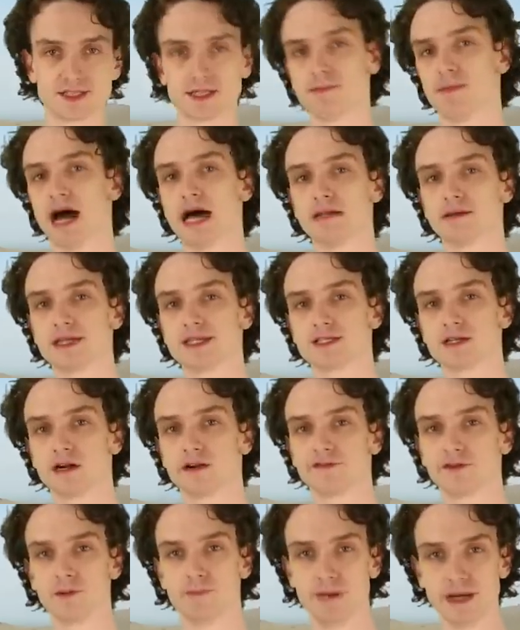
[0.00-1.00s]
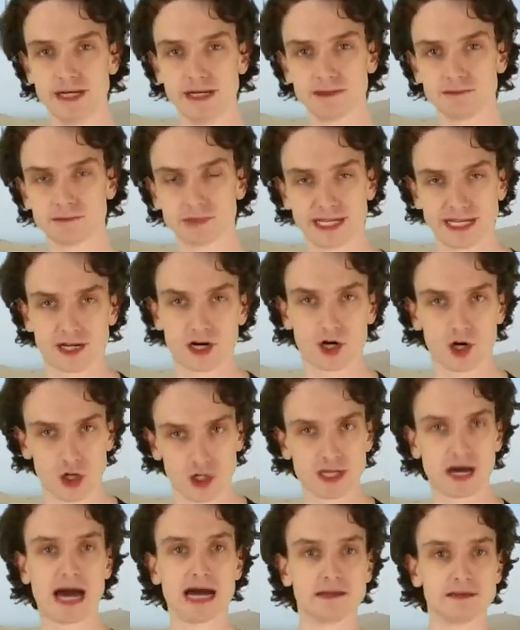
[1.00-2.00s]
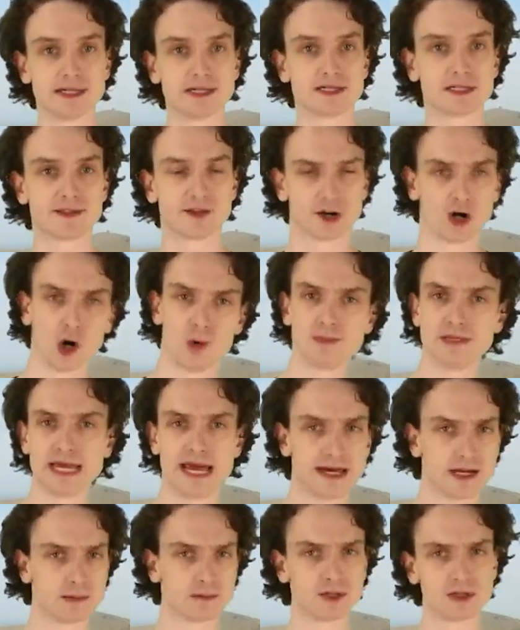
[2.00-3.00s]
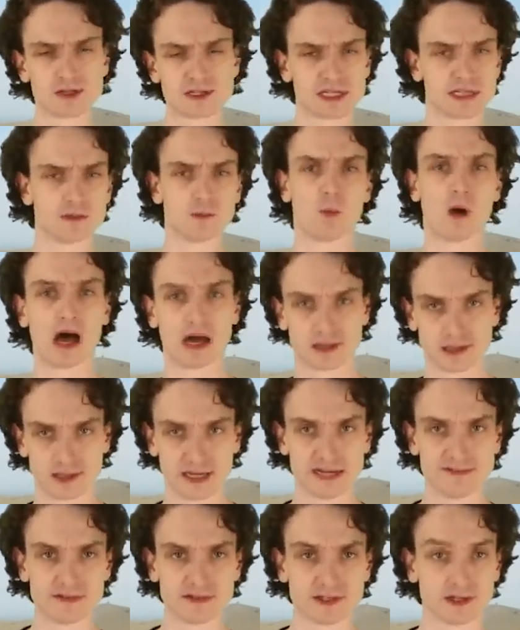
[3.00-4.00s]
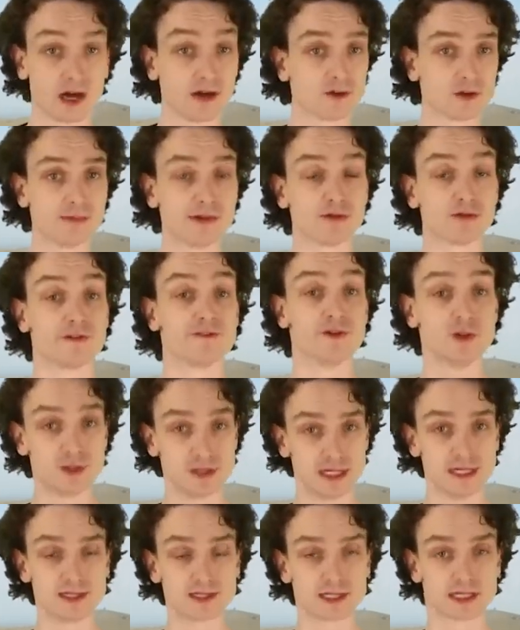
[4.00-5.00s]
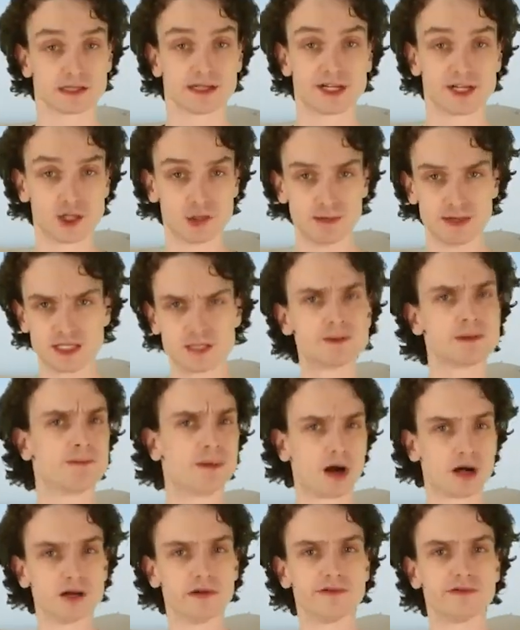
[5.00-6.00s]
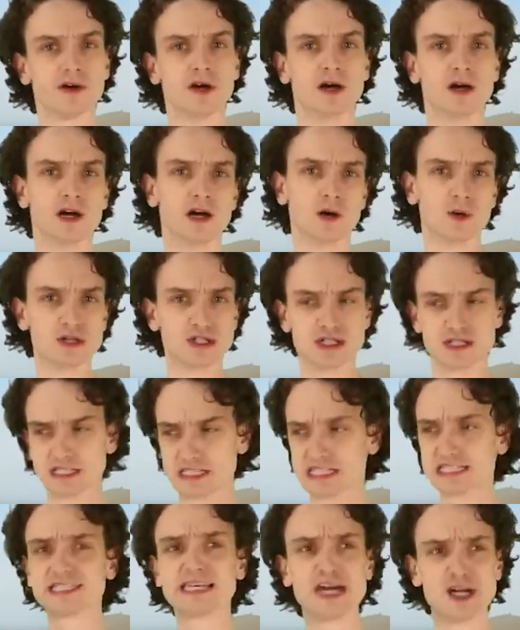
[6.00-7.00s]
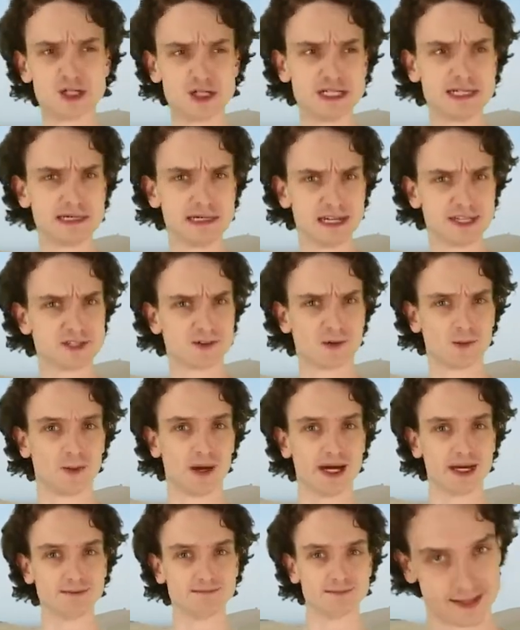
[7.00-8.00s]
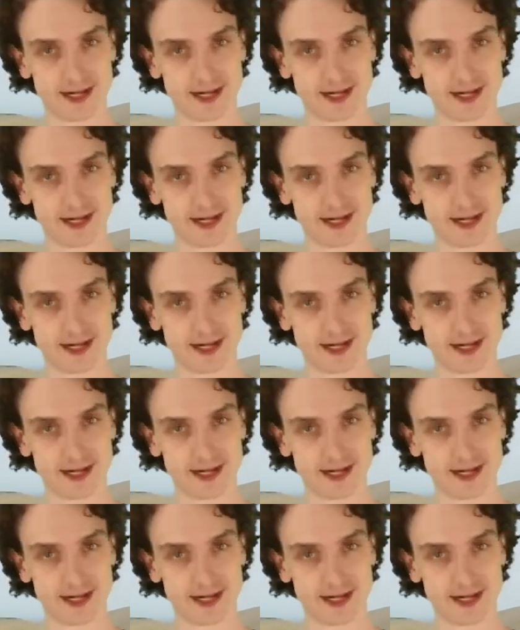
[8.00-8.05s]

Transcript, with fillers: Some islands are forbidden, like Heard Island. They're home to animals and wildlife that the government refuses to let humans be part of, which is sketchy in its own way.